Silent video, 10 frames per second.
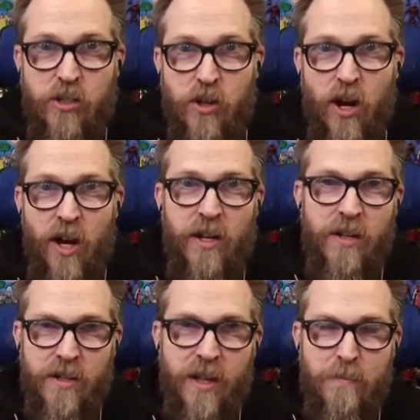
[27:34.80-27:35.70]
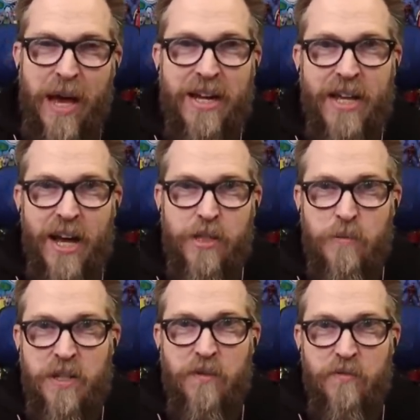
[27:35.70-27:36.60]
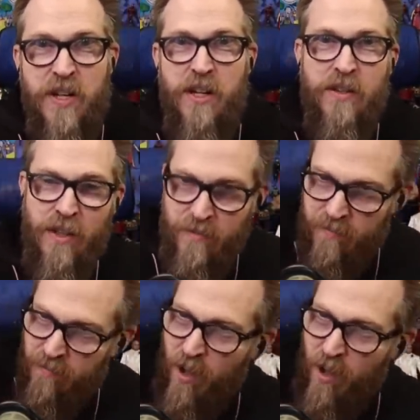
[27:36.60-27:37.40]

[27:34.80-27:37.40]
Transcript: are gone, the bad guy has been defeated, the